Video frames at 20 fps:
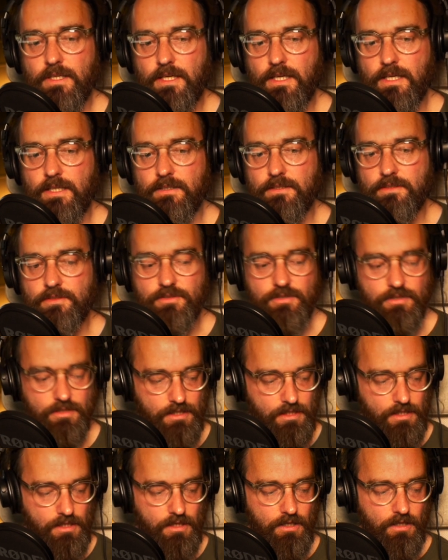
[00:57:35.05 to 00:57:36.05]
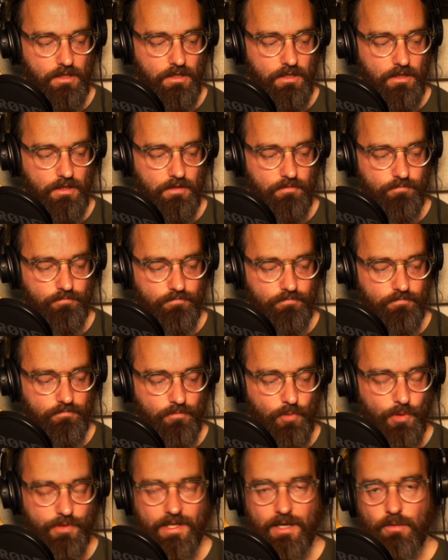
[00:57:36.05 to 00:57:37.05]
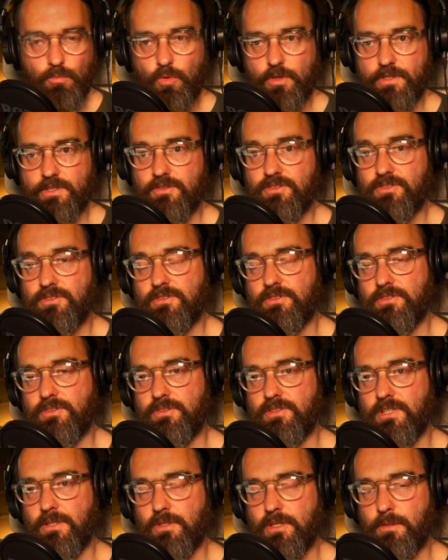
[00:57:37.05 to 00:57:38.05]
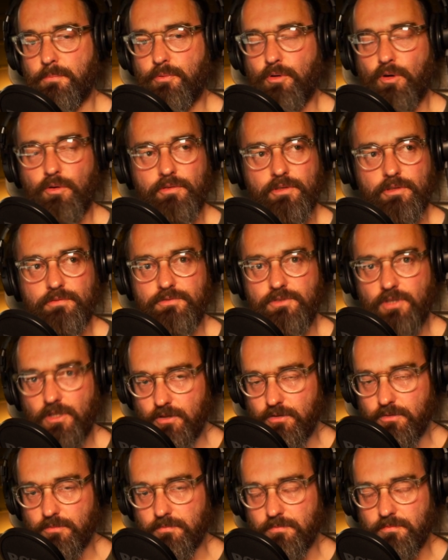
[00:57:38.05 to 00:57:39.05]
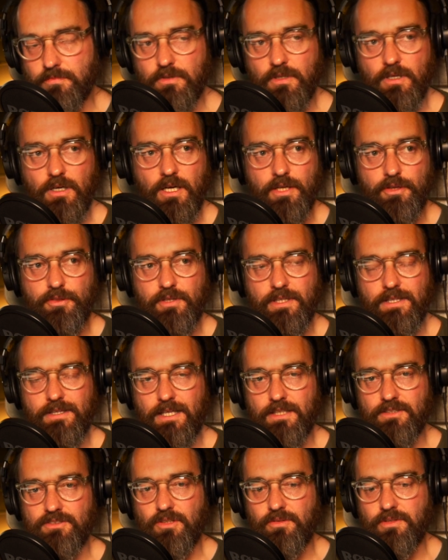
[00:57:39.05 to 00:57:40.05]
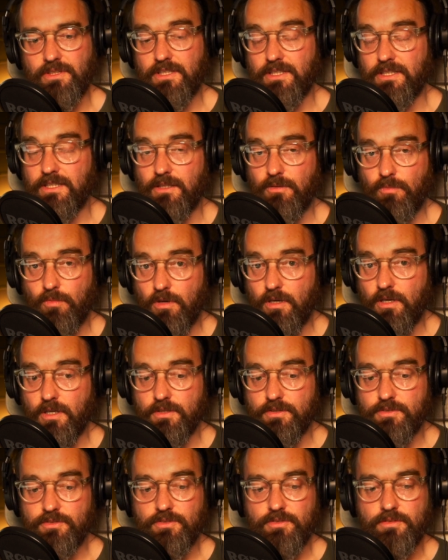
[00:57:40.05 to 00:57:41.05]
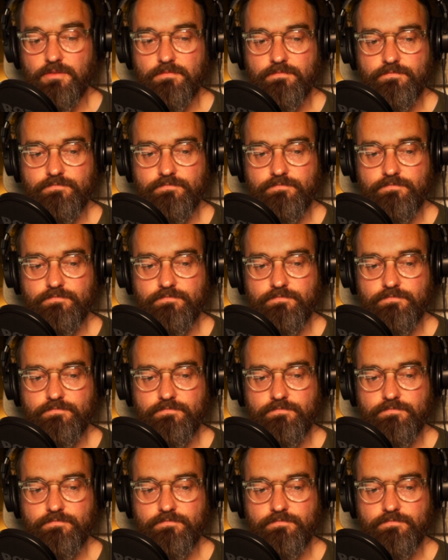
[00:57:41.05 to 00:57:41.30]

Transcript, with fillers: And without wanting to sound like a prophet of doom, I think that's only going to get worse.